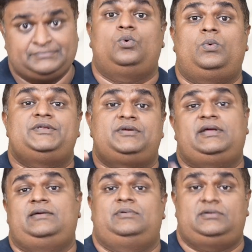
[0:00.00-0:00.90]
Once you're
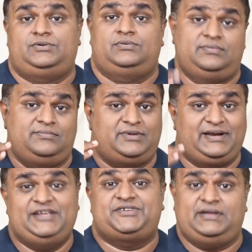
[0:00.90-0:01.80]
able to
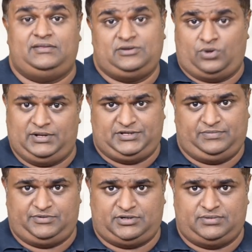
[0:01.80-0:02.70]
restate the
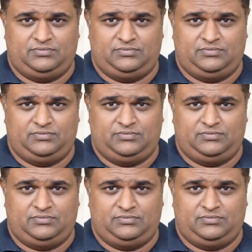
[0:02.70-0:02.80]
concepts